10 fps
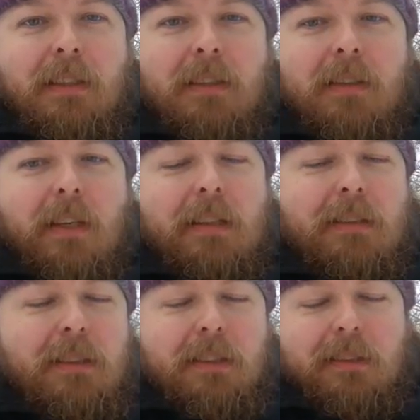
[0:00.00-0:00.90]
You
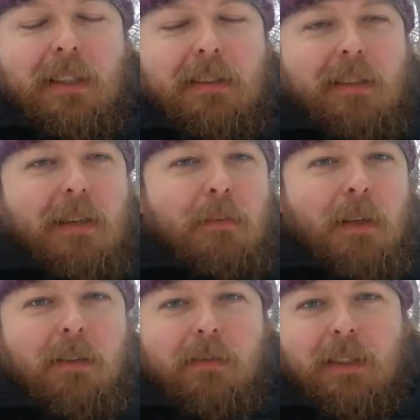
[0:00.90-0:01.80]
just get a couple
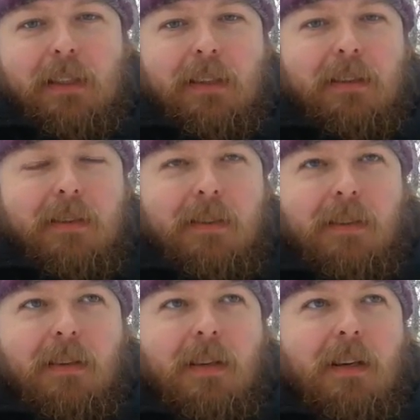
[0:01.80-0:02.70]
of
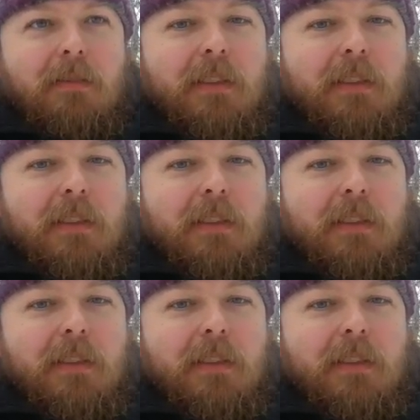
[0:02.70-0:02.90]
love